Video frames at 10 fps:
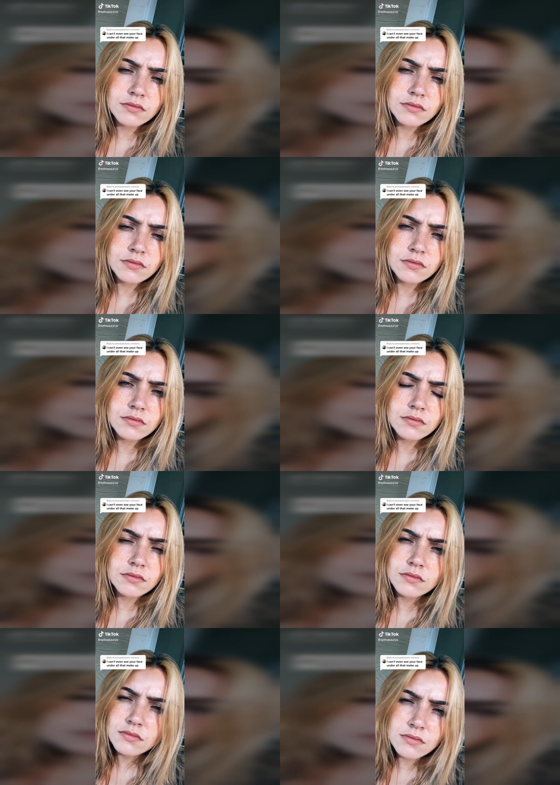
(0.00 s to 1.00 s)

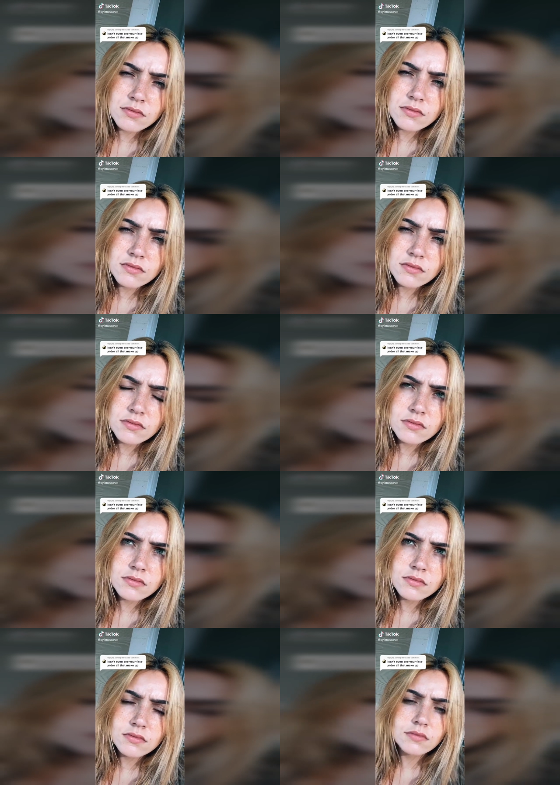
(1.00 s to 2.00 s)

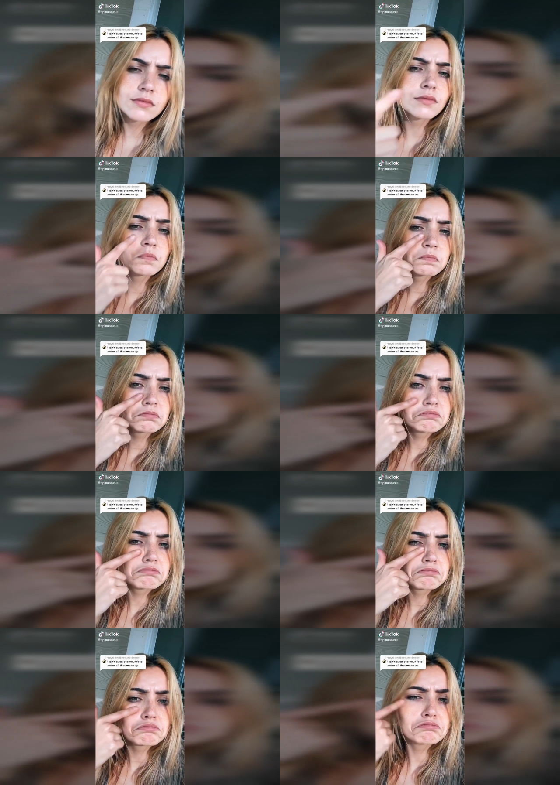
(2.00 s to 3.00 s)

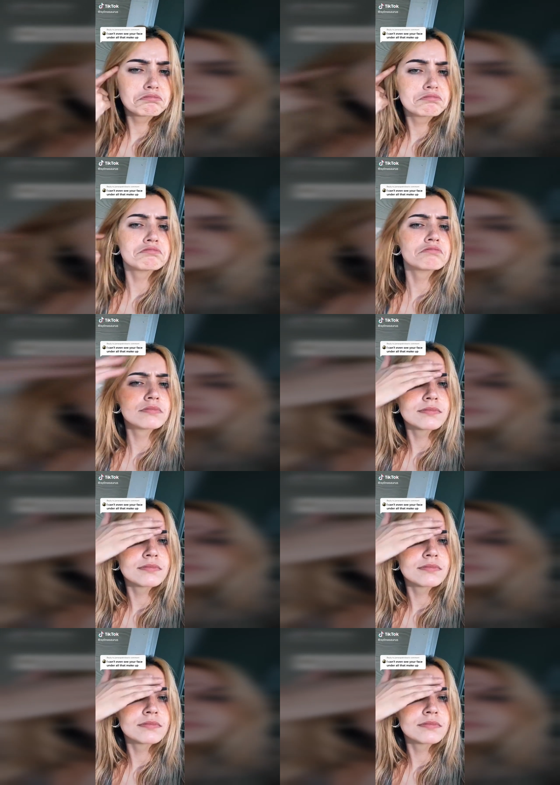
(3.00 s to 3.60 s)
Nobody speaks.